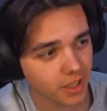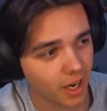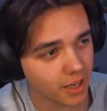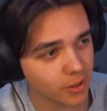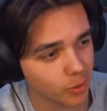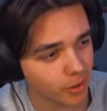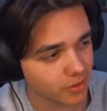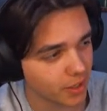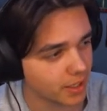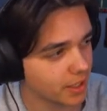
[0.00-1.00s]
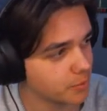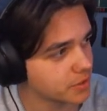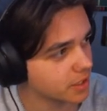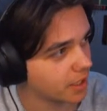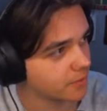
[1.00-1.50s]
I don't know about that game
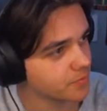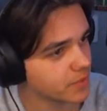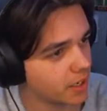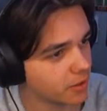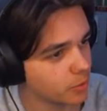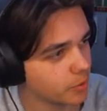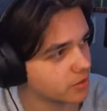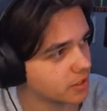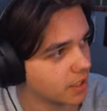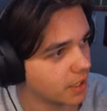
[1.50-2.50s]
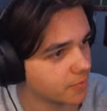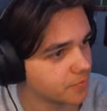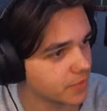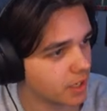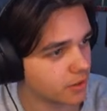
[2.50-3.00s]
today. I don't know about today.
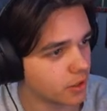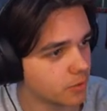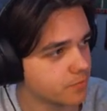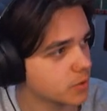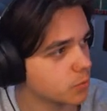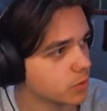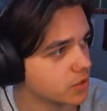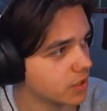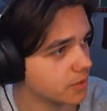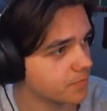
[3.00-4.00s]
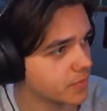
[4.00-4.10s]
I don't know. We'll see.